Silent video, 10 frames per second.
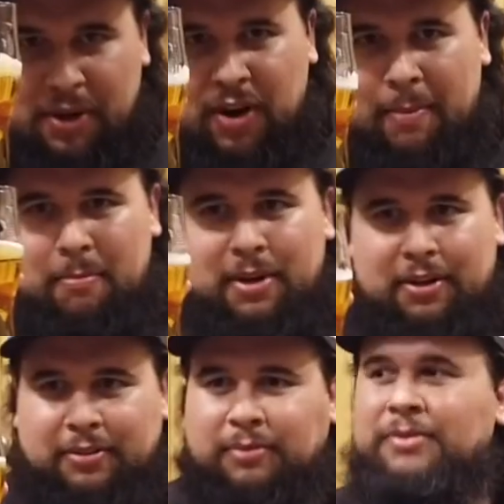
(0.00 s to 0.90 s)
gonna grab a
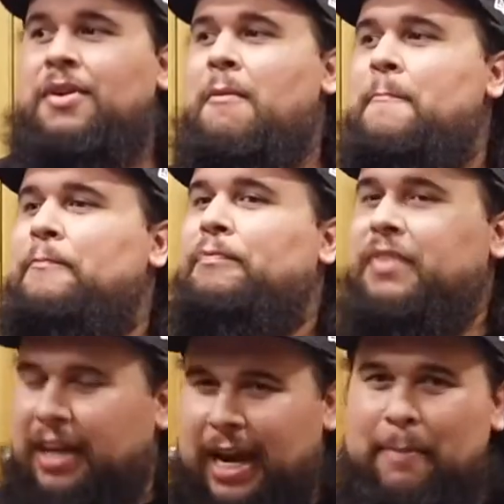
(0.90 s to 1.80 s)
beer,
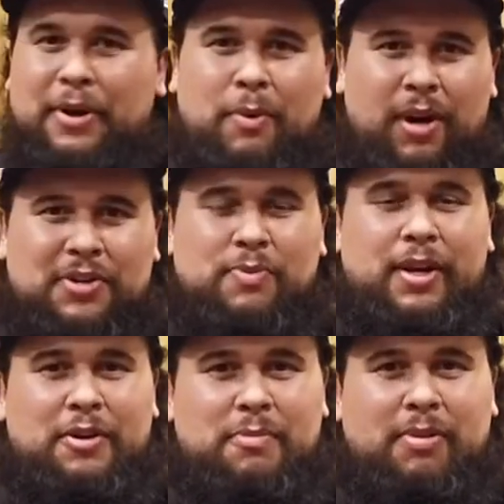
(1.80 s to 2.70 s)
and I'm gonna watch the
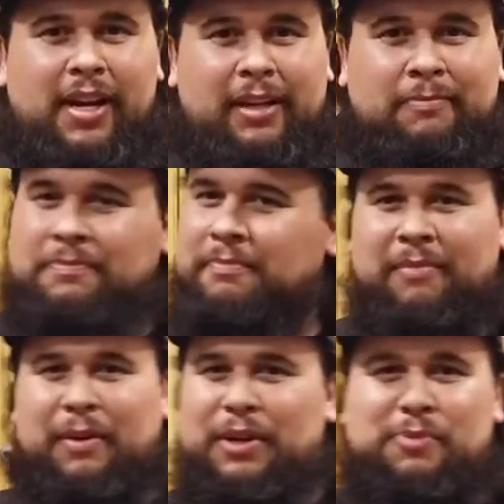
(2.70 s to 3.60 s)
Raiders play
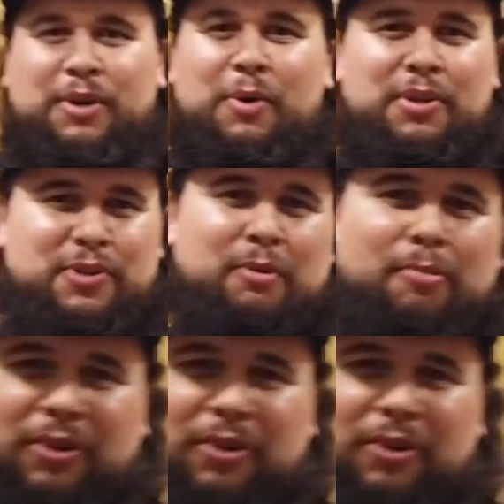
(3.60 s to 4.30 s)
because we're going to the Super